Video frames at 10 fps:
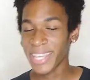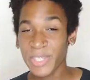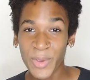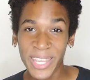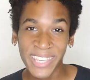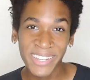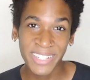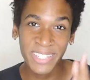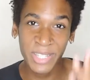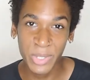This right here
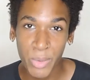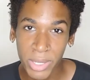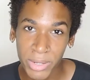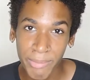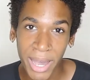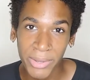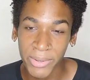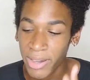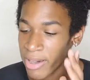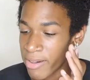is a 2 liter
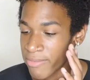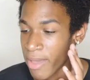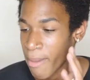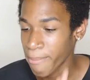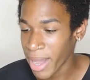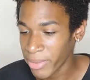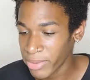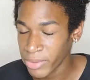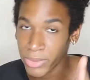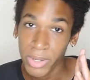bottle of
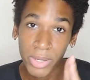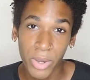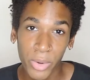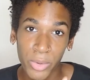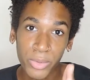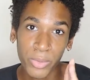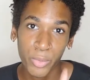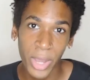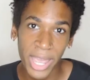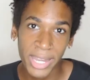Mountain Dew Code
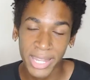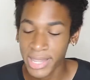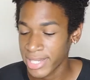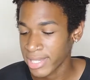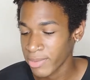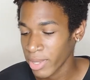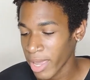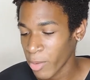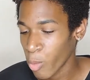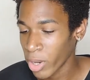Red. This is
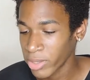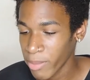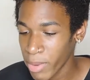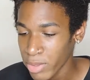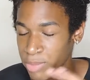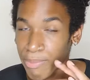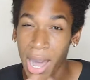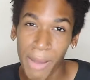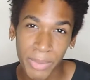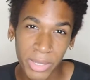like one of the most
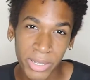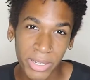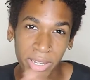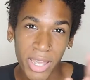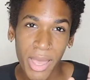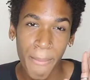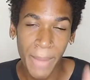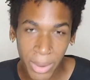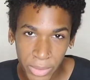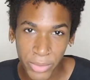popular
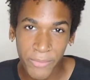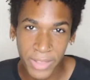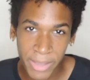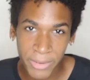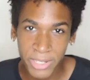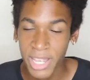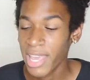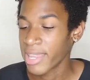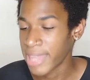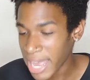Mountain Dew flavors
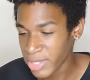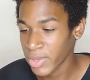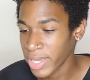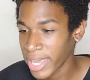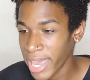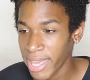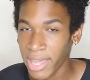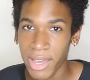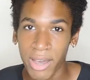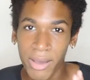that you could
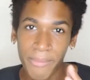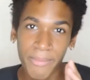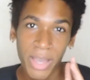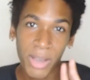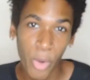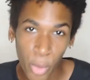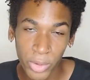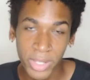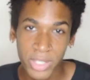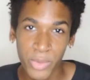get um,
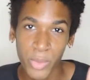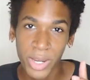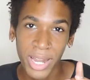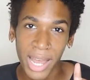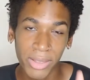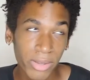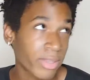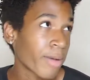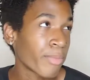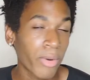according to what I
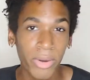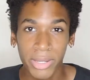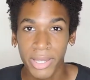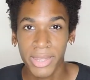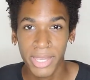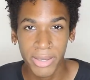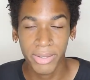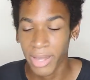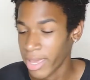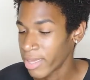looked up on the
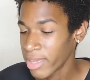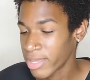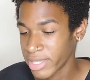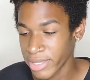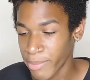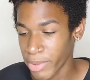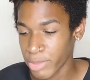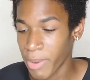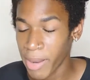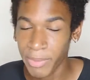internet. This is the
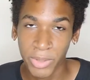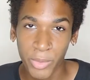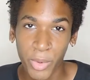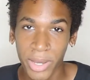most popular